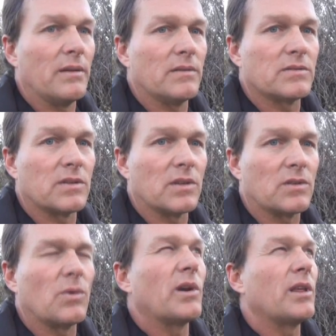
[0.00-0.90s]
It's the
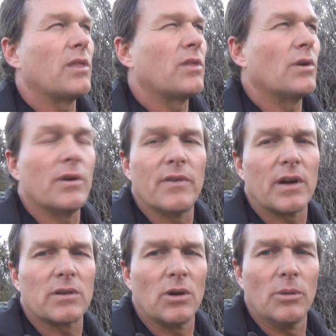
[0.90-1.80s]
23rd of
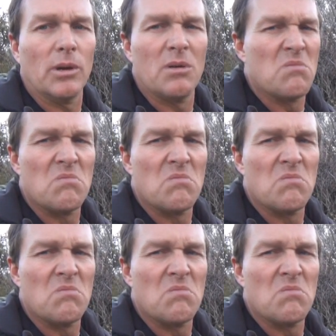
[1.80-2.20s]
October.